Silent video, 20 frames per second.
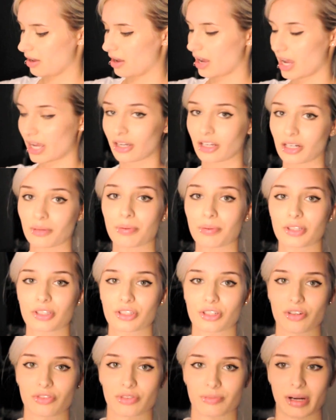I'm going to put
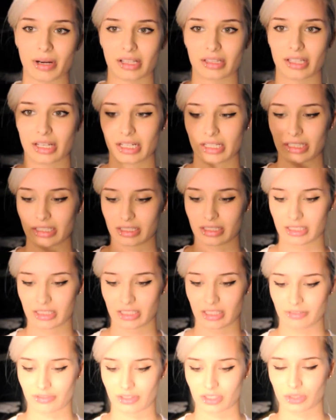this over my light and
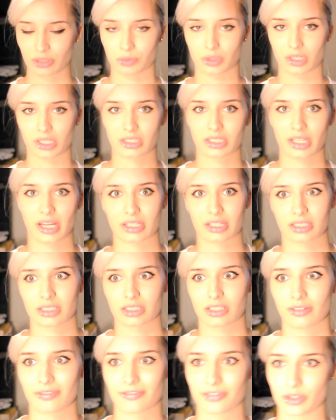see if this works as a
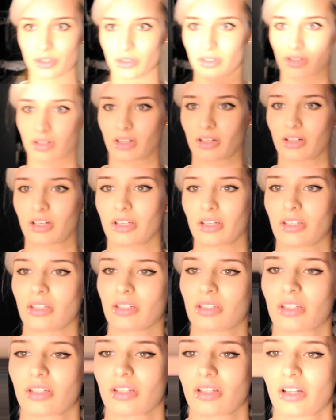diffuser, because
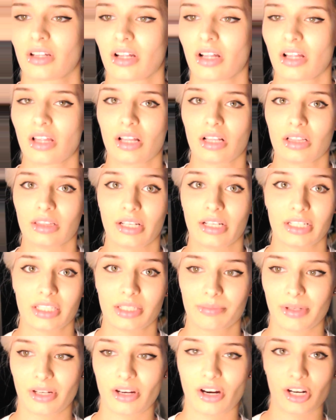light's a
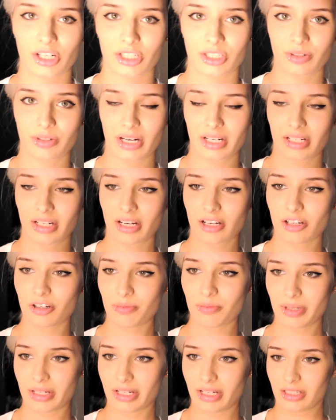bit harsh right now
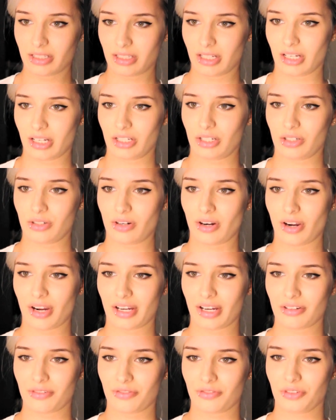because I
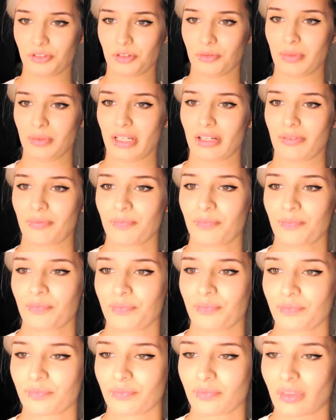tried filming
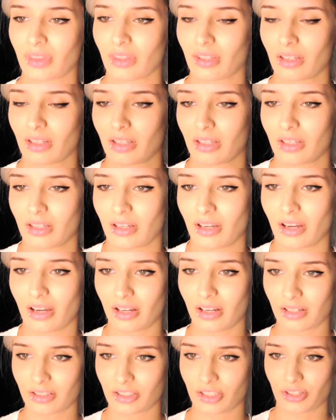
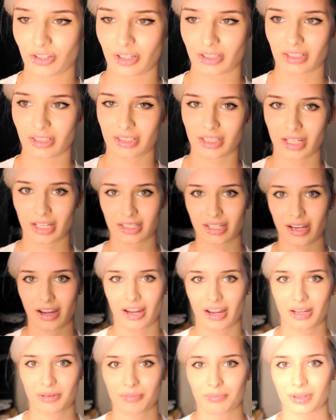during the
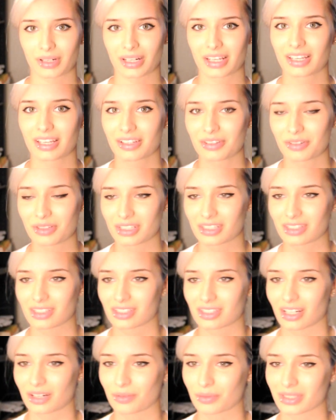daytime, but
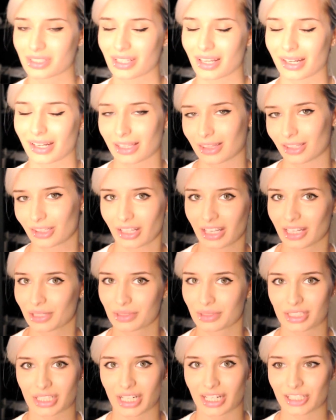the sun was setting and the light
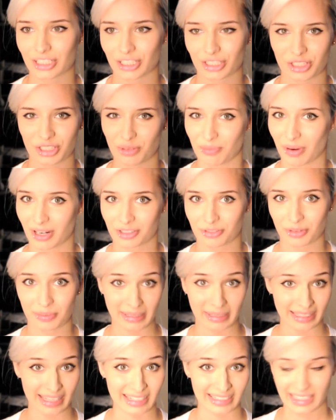was changing too much for
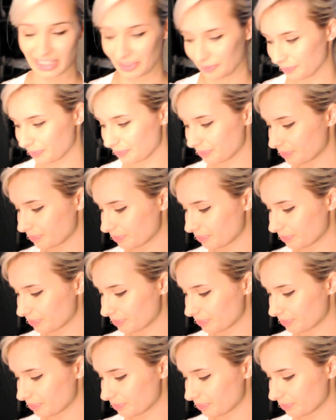my liking.